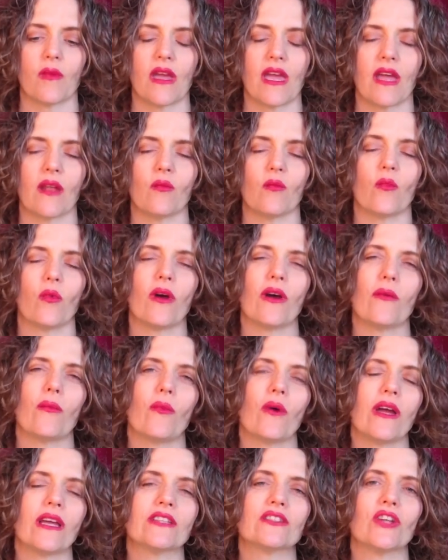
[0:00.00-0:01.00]
And
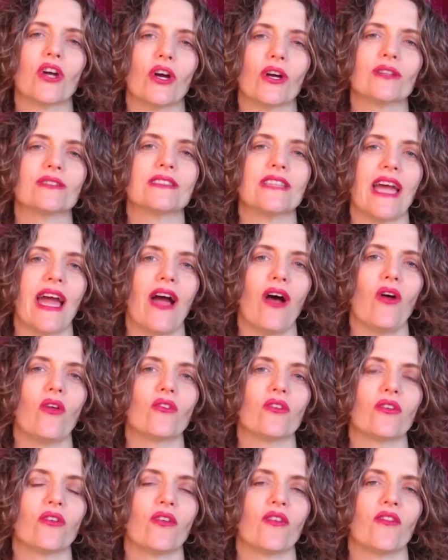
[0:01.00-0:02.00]
it turns
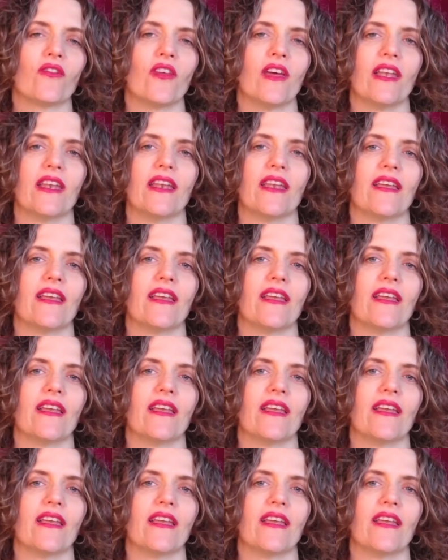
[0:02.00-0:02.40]
out that